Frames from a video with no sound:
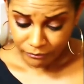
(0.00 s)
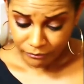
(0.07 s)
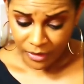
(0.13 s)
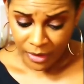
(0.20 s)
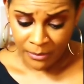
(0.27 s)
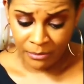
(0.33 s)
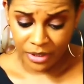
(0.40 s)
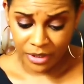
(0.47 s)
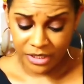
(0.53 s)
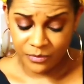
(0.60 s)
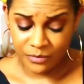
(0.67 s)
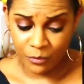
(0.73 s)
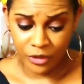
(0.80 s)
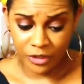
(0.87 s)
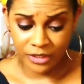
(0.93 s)
But it's
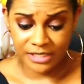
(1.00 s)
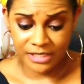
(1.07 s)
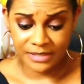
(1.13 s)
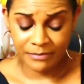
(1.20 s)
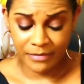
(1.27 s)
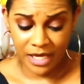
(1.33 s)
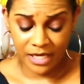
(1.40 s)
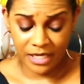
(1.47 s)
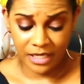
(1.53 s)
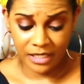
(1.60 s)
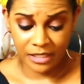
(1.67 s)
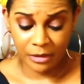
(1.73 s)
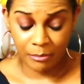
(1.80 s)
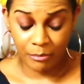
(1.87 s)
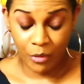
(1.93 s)
more or less making
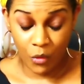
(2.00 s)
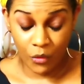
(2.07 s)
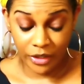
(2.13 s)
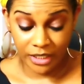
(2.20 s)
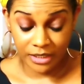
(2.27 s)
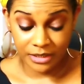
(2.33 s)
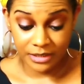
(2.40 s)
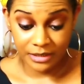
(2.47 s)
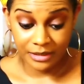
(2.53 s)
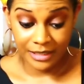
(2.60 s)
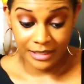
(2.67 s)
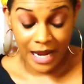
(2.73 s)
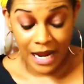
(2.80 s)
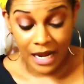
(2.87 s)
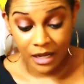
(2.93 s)
it a point
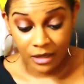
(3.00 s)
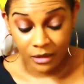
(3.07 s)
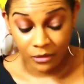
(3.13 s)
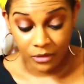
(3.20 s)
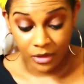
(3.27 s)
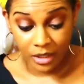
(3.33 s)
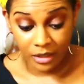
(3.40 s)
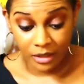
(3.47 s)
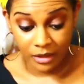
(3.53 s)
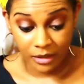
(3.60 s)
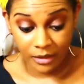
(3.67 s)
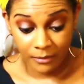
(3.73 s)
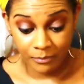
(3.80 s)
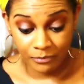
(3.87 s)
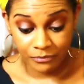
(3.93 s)

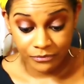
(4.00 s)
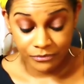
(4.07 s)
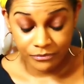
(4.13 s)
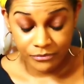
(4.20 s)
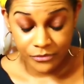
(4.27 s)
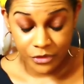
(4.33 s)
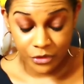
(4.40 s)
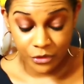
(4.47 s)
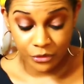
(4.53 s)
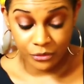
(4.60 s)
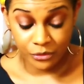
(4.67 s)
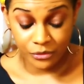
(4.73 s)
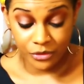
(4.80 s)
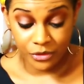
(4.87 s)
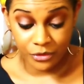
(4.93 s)
now
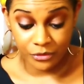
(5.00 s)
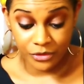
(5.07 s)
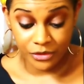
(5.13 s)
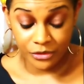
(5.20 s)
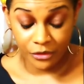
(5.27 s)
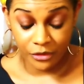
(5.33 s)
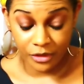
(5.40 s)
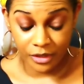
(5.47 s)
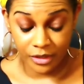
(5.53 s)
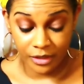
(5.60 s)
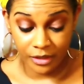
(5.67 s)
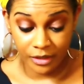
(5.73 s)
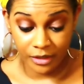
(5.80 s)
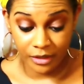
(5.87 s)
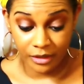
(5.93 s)
to start
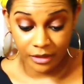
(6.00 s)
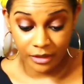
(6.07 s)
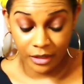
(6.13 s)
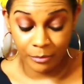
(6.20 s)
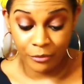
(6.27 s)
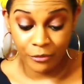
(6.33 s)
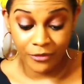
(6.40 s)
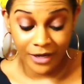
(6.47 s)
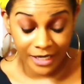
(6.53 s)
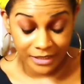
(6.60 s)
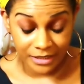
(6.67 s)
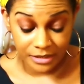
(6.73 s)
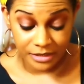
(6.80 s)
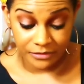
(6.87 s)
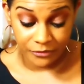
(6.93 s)
a
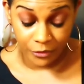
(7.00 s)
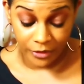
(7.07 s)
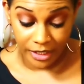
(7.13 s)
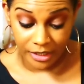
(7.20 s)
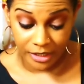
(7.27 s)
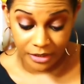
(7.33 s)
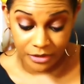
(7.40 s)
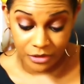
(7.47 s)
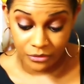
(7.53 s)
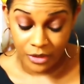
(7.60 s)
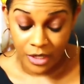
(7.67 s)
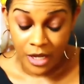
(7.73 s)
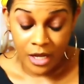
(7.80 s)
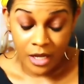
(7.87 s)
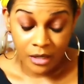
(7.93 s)
practice of gratitude.
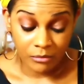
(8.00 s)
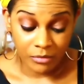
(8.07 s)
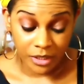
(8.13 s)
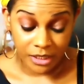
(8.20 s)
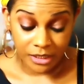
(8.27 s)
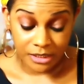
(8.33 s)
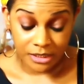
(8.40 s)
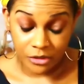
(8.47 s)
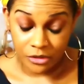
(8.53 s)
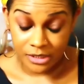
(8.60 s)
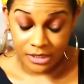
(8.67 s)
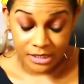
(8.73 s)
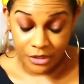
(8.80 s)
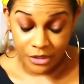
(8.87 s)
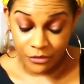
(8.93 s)
Because a
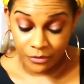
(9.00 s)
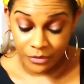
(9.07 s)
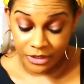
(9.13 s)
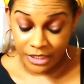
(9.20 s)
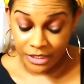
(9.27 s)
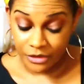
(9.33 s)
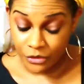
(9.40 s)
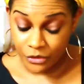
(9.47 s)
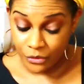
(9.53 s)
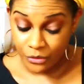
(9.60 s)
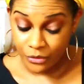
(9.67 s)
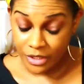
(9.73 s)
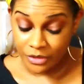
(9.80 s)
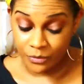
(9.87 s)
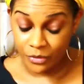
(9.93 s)
secret with that
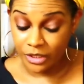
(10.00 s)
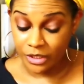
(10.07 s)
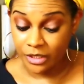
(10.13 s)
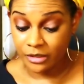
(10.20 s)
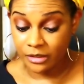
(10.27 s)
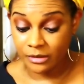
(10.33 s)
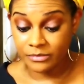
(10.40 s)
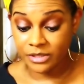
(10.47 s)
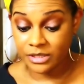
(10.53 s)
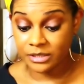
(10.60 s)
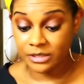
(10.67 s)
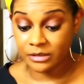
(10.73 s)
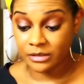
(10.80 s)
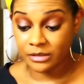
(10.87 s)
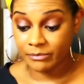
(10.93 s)
too, is when it comes
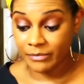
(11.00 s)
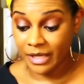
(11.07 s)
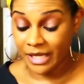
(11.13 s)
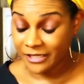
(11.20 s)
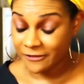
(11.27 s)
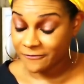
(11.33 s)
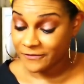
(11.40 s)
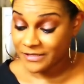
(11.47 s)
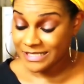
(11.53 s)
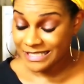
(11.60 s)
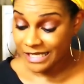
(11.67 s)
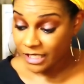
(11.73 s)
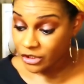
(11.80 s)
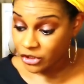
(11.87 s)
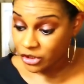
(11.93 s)
to
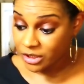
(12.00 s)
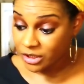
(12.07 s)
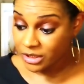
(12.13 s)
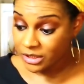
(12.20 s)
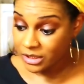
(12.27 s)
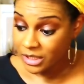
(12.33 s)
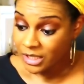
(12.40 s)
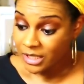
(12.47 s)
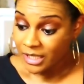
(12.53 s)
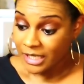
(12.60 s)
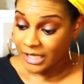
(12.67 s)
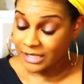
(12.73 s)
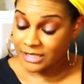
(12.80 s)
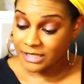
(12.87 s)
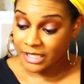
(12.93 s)
manifestation,
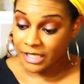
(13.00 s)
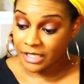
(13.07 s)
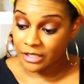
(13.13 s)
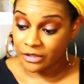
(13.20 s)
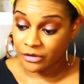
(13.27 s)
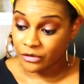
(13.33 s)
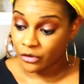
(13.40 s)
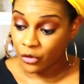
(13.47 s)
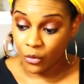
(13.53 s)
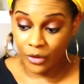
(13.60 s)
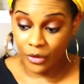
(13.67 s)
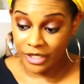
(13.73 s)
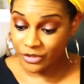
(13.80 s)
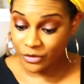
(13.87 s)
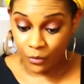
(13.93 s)
it's like the
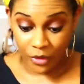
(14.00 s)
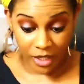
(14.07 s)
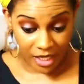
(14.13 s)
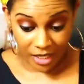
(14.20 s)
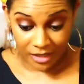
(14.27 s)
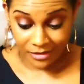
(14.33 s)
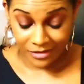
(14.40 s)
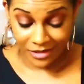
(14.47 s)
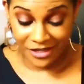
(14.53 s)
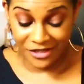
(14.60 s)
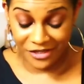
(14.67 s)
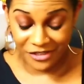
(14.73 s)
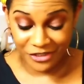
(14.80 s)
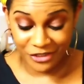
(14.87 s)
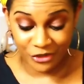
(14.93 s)
quickest way
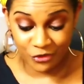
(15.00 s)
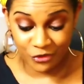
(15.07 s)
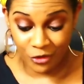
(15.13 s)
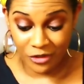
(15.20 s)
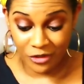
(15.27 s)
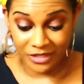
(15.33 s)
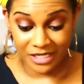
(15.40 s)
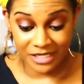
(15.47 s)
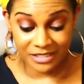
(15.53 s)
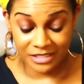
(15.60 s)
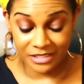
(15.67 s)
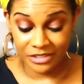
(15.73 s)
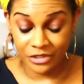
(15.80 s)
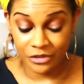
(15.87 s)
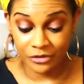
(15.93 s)
to draw things
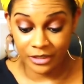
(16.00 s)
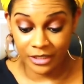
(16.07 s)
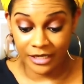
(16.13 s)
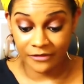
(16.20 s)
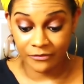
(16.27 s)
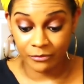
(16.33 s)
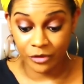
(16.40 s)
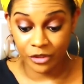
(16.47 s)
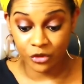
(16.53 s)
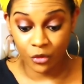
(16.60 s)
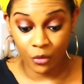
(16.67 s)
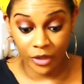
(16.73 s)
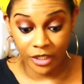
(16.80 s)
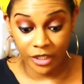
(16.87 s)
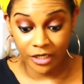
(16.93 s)
into your life much
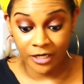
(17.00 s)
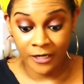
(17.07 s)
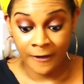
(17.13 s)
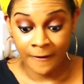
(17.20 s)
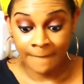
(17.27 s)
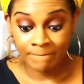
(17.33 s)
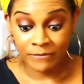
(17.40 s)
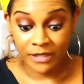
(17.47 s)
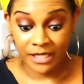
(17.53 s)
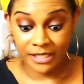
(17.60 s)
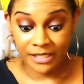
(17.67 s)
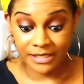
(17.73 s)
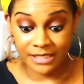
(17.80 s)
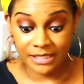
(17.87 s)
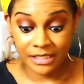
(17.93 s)
quicker
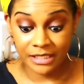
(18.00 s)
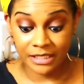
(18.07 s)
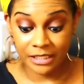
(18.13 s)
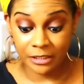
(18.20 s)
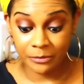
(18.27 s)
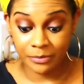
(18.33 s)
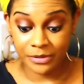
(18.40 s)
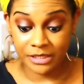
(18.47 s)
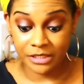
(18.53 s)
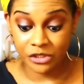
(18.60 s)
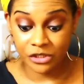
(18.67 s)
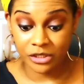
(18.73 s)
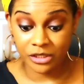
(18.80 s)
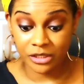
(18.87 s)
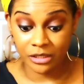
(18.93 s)
is sitting in a
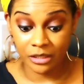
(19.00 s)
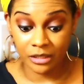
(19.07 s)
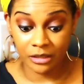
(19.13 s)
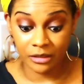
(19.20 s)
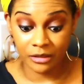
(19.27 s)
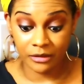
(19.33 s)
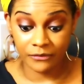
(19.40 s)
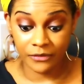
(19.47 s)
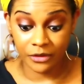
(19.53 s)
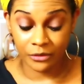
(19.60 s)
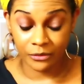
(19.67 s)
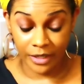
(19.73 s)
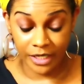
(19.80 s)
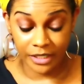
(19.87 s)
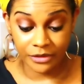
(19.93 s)
position of
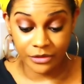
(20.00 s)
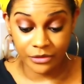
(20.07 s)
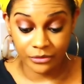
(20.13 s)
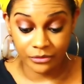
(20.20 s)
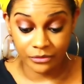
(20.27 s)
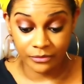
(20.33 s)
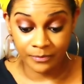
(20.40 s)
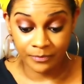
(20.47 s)
gratitude.